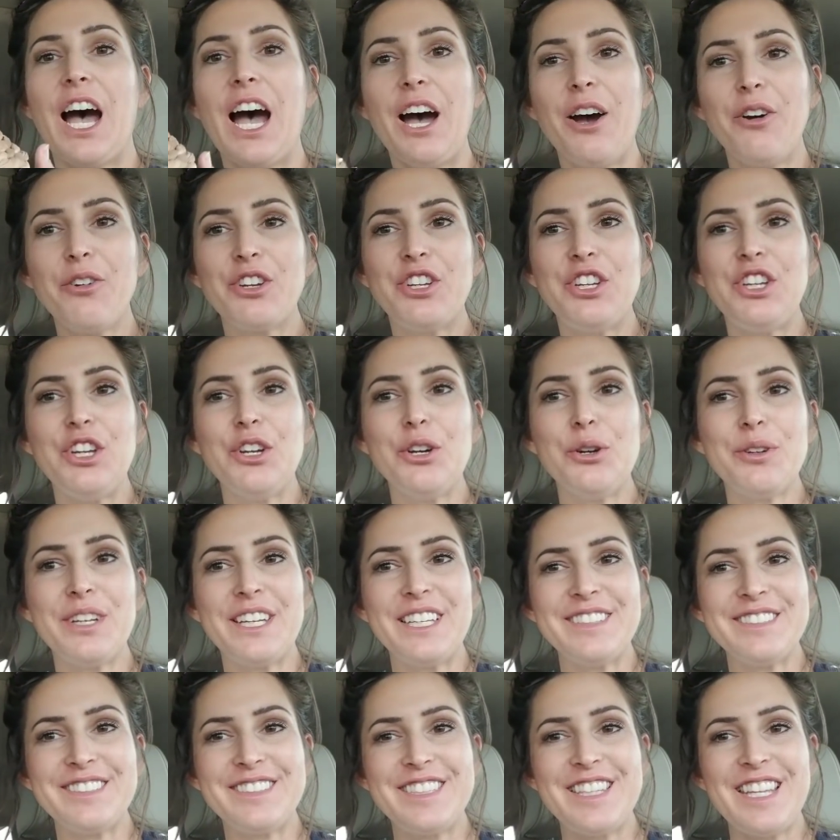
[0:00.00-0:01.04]
how cute
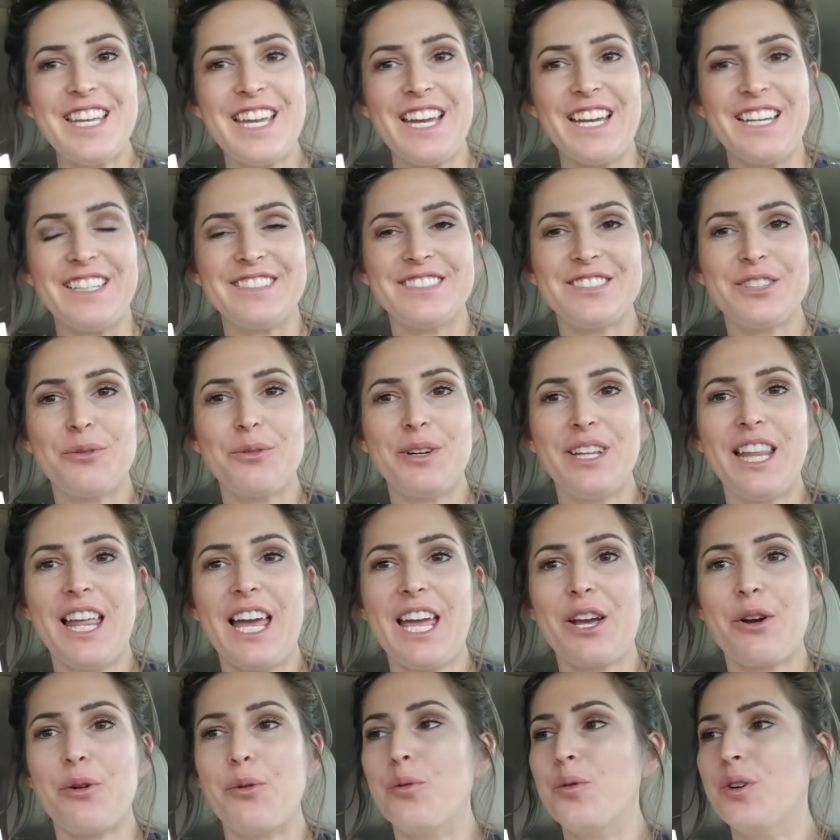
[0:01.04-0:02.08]
is this with
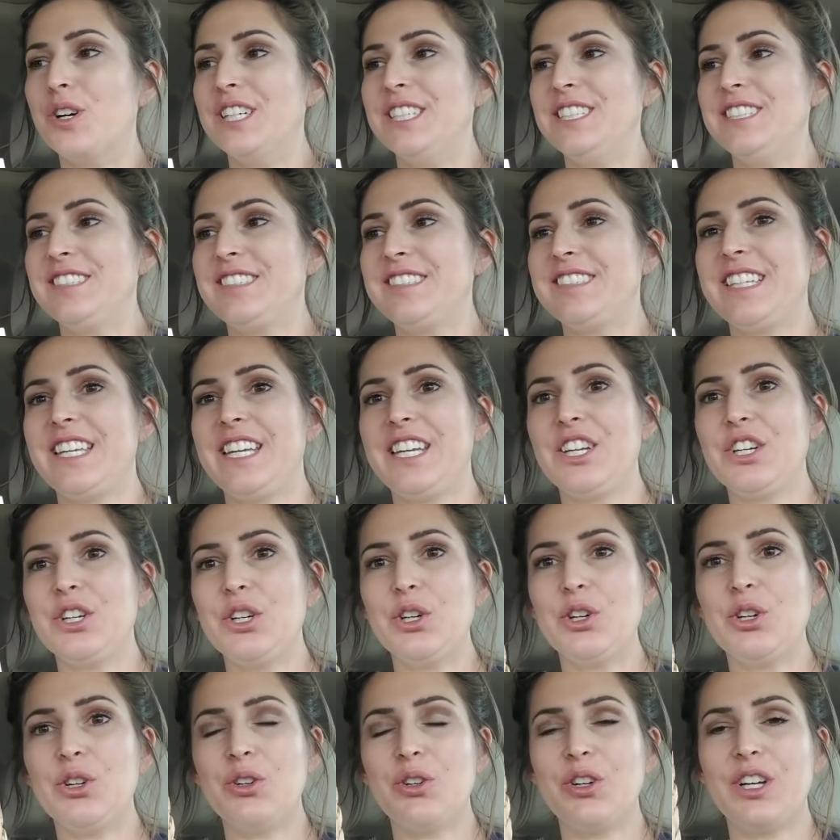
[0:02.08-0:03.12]
like one
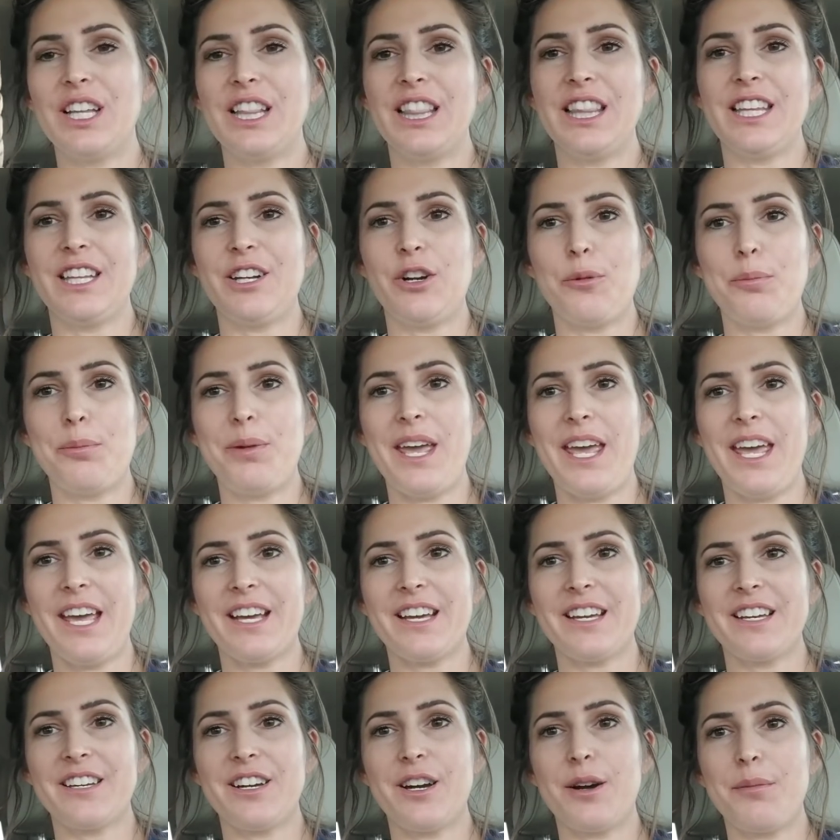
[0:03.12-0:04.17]
single little
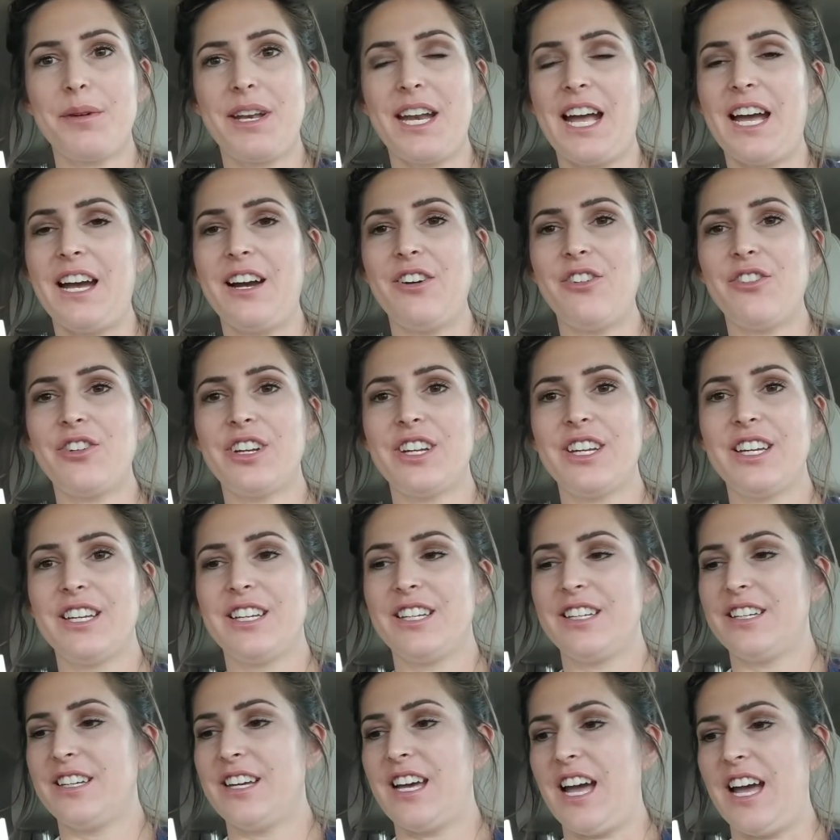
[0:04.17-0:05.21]
pick coming out?
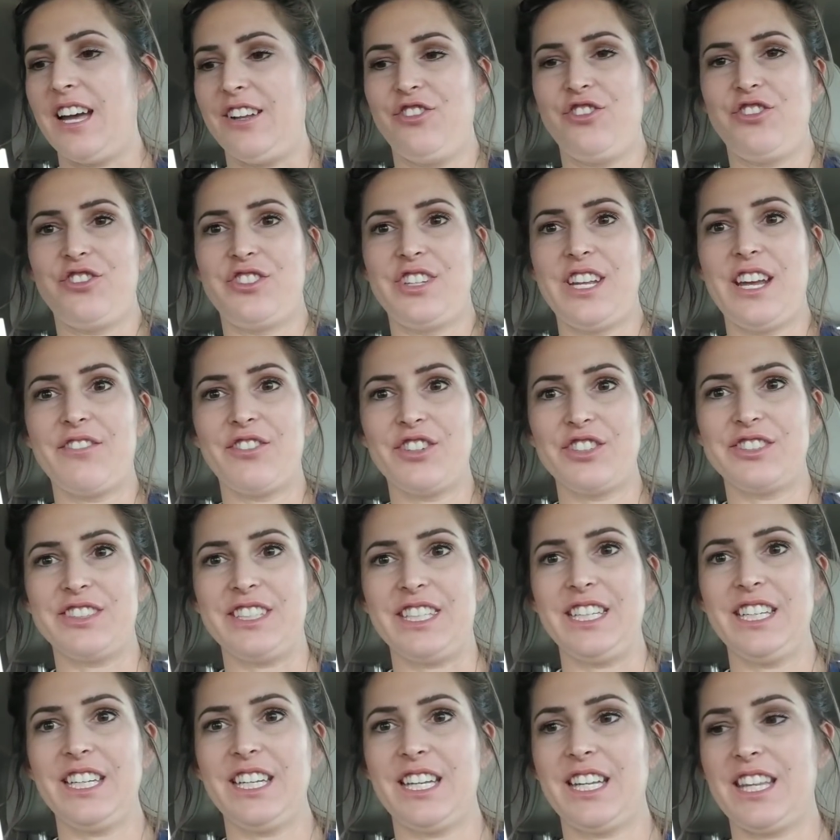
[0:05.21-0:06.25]
I've just never
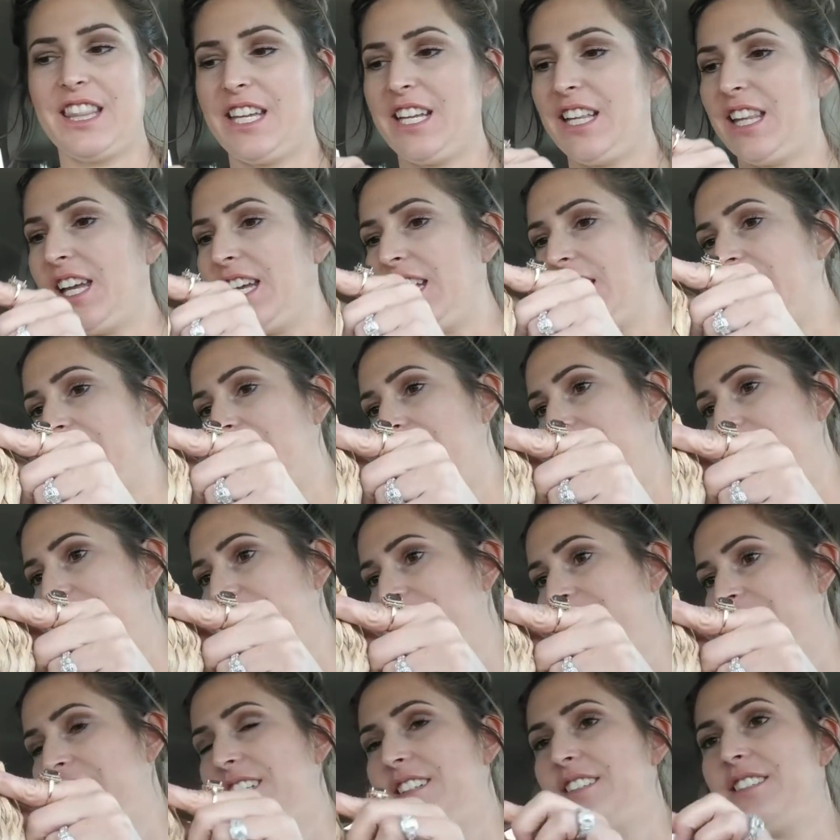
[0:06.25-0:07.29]
seen anything like
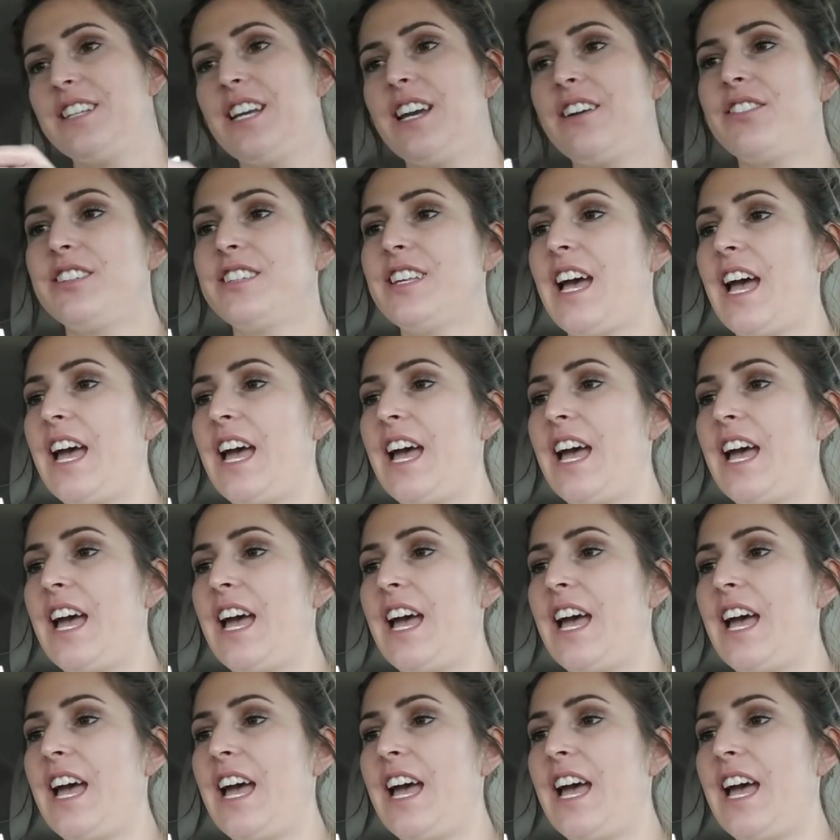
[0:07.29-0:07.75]
this. It doesn't have a